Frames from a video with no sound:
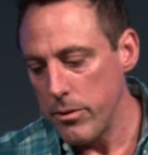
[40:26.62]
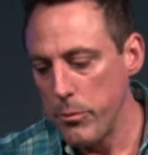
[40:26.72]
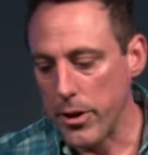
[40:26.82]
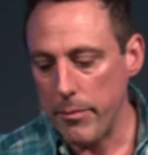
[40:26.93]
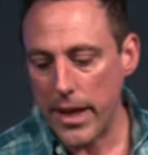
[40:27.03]

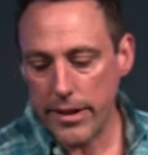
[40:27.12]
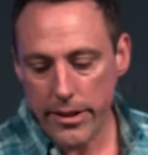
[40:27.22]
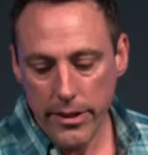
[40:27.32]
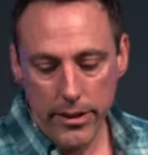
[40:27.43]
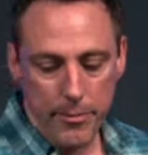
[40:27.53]
We're
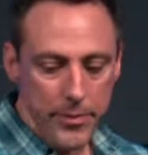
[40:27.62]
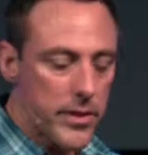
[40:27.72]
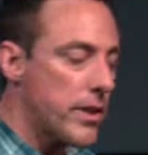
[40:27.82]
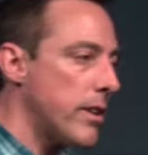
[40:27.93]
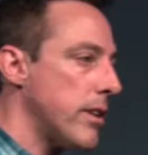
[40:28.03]
commanded
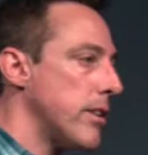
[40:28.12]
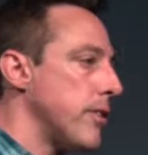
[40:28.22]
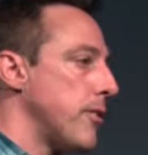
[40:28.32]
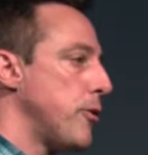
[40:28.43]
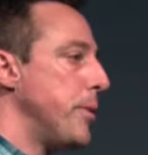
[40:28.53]

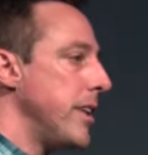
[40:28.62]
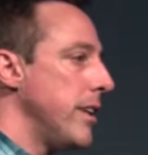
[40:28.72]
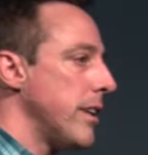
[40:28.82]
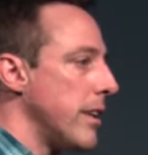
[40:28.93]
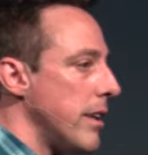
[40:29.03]
to be